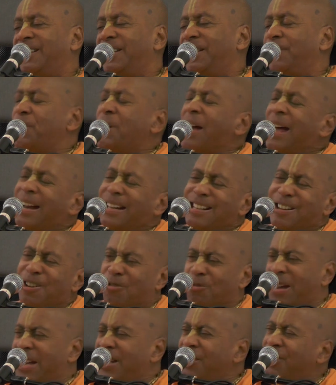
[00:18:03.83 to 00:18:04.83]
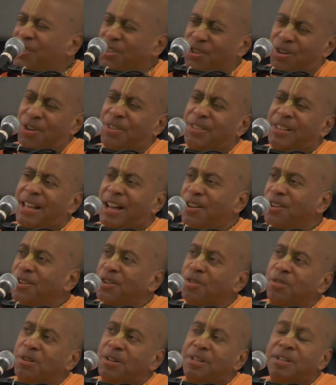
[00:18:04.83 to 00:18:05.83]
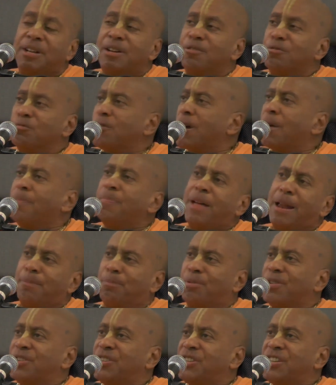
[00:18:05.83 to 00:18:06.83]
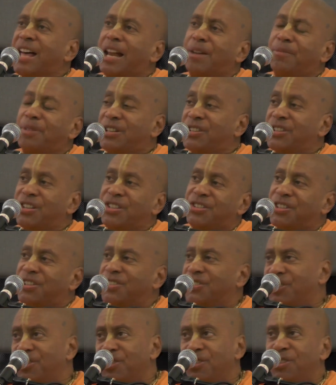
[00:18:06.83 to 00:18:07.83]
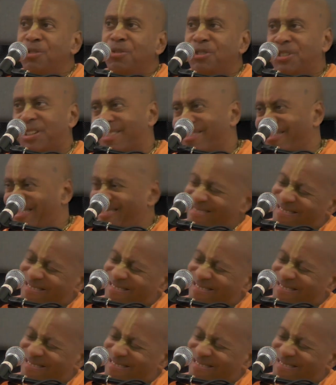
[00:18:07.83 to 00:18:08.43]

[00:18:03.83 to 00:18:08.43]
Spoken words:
If you had an eraser that could have rubbed that person out of existence, you'd use it.